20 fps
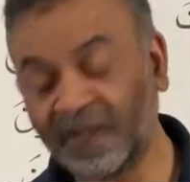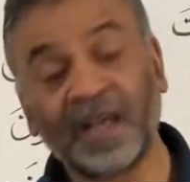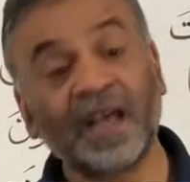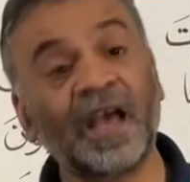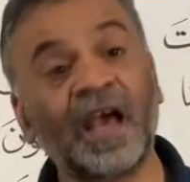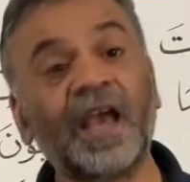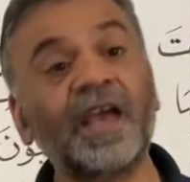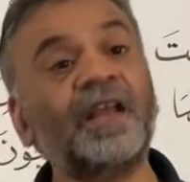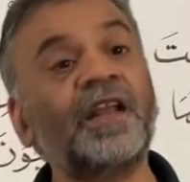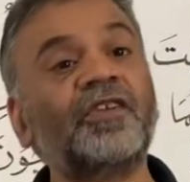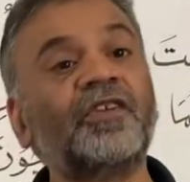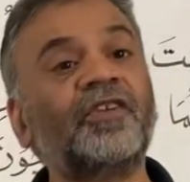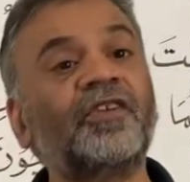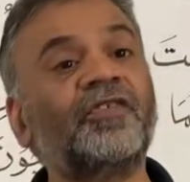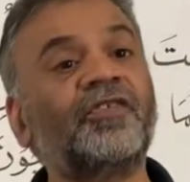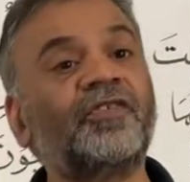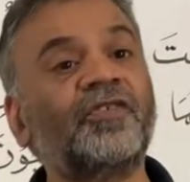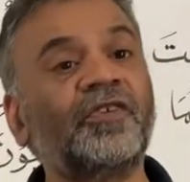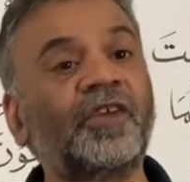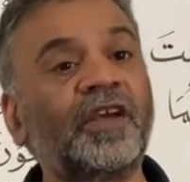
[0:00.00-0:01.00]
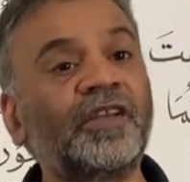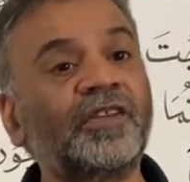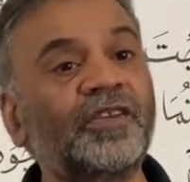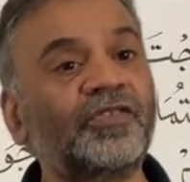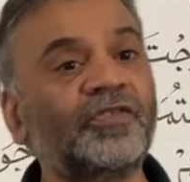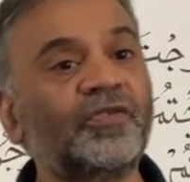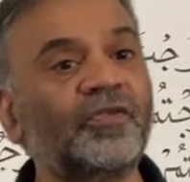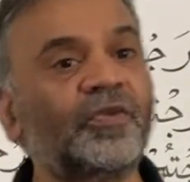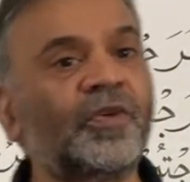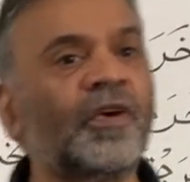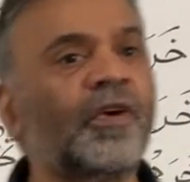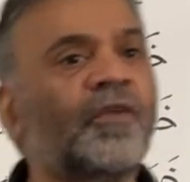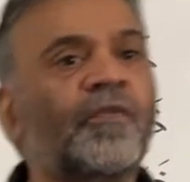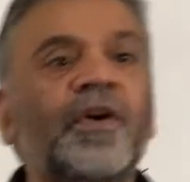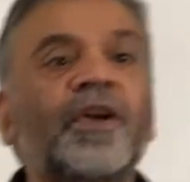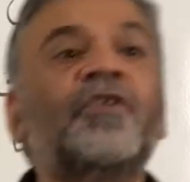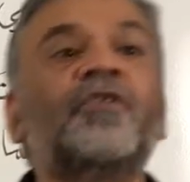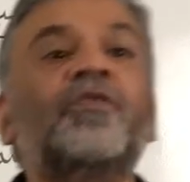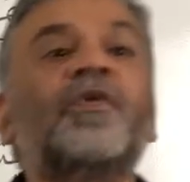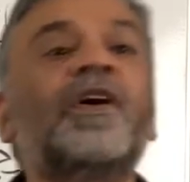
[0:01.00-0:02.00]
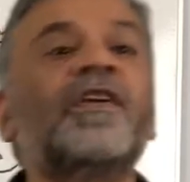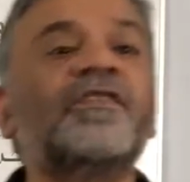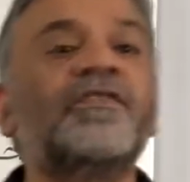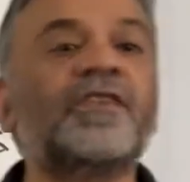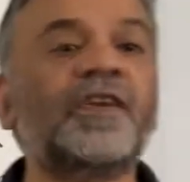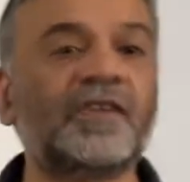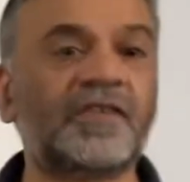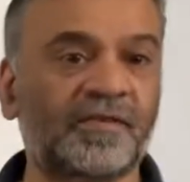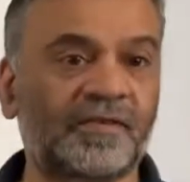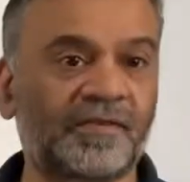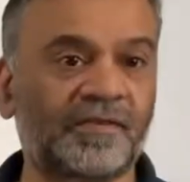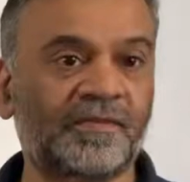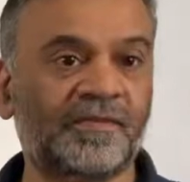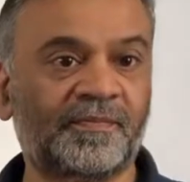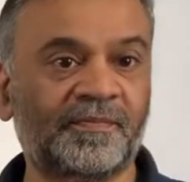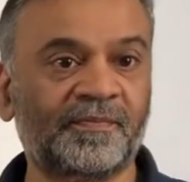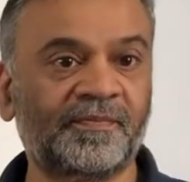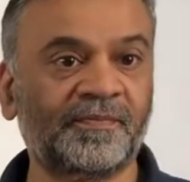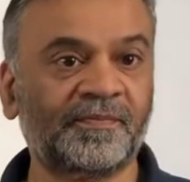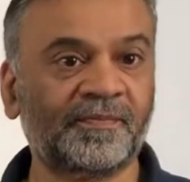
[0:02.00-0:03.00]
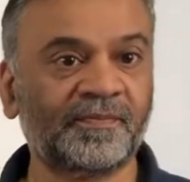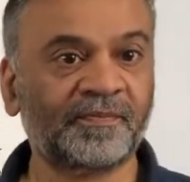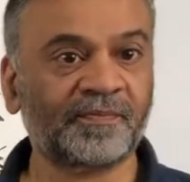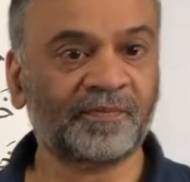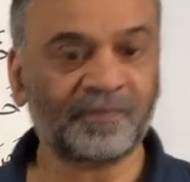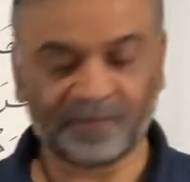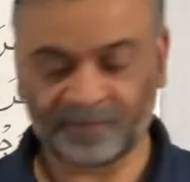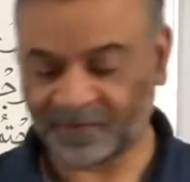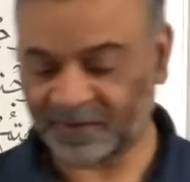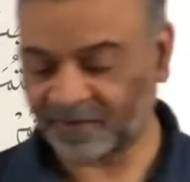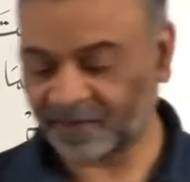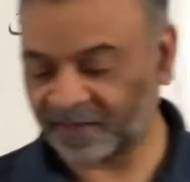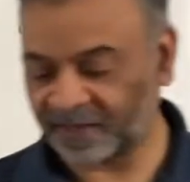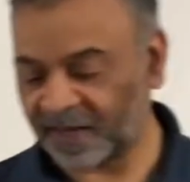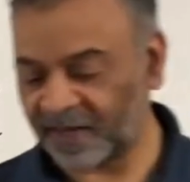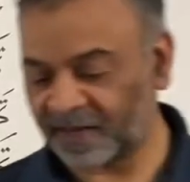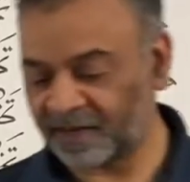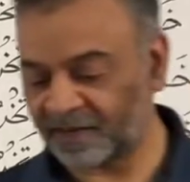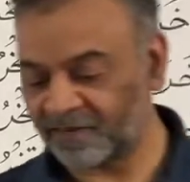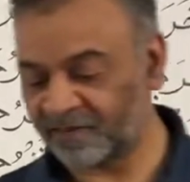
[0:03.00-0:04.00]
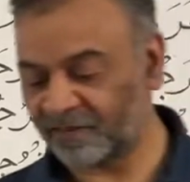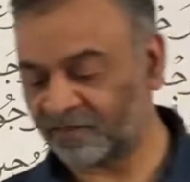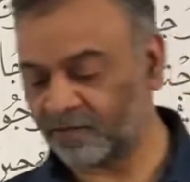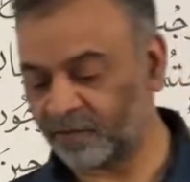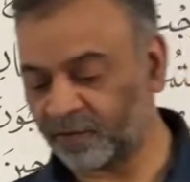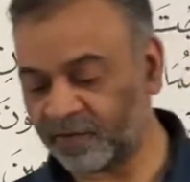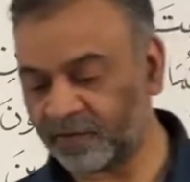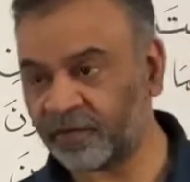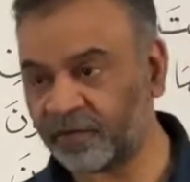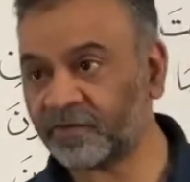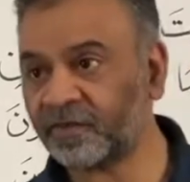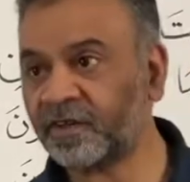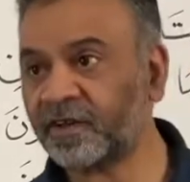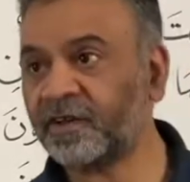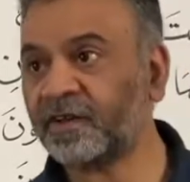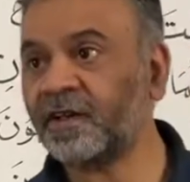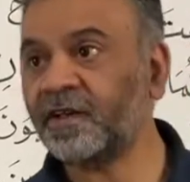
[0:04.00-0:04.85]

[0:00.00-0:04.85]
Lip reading: Aina ajlisu? Where do I sit? Right? Aina ajlisu? Where do I sit?